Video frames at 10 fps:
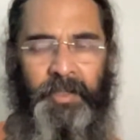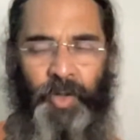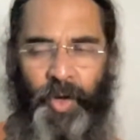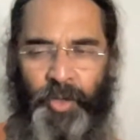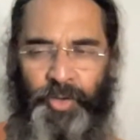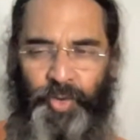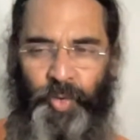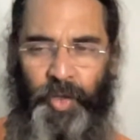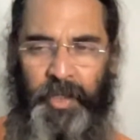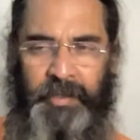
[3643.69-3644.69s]
The
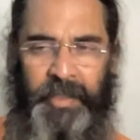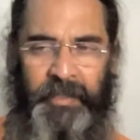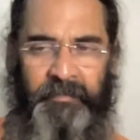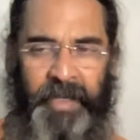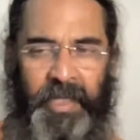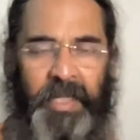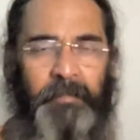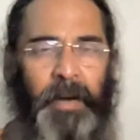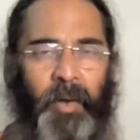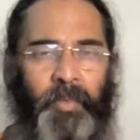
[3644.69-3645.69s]
conchukas are the
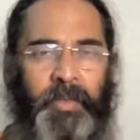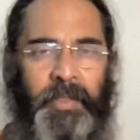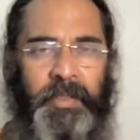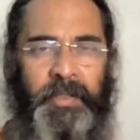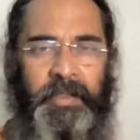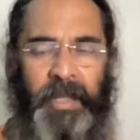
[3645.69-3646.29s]
wailing powers.